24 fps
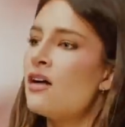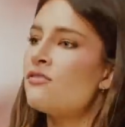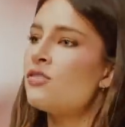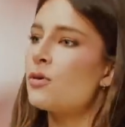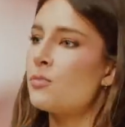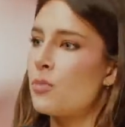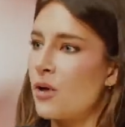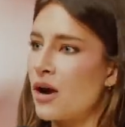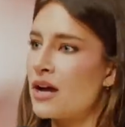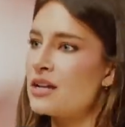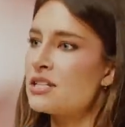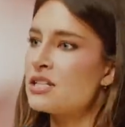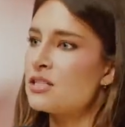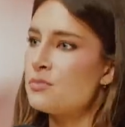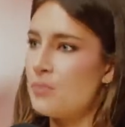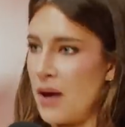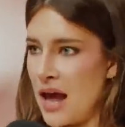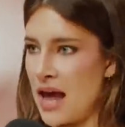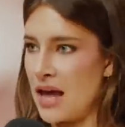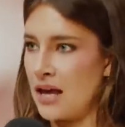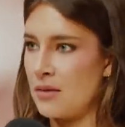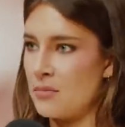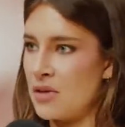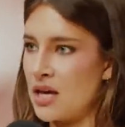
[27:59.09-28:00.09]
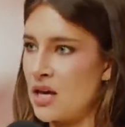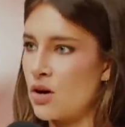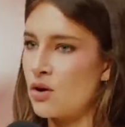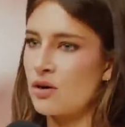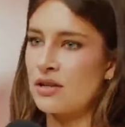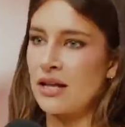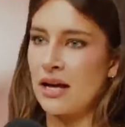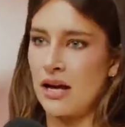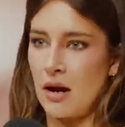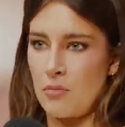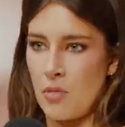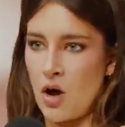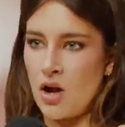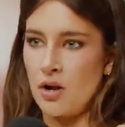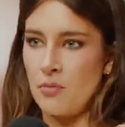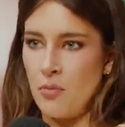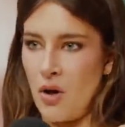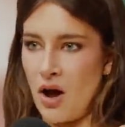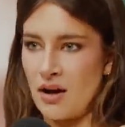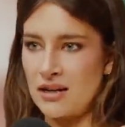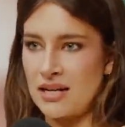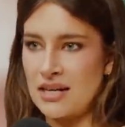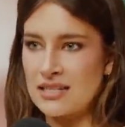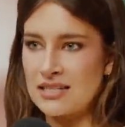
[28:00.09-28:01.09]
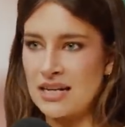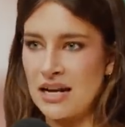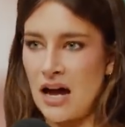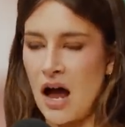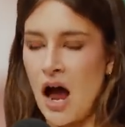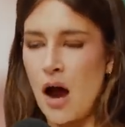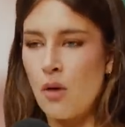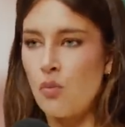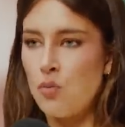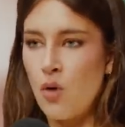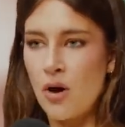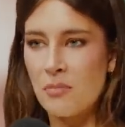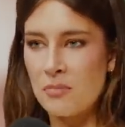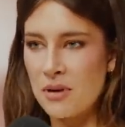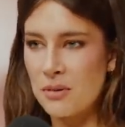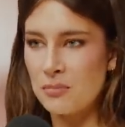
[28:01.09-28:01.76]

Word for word: if a brand is paying me or like I'm on a podcast, like I uh-huh. want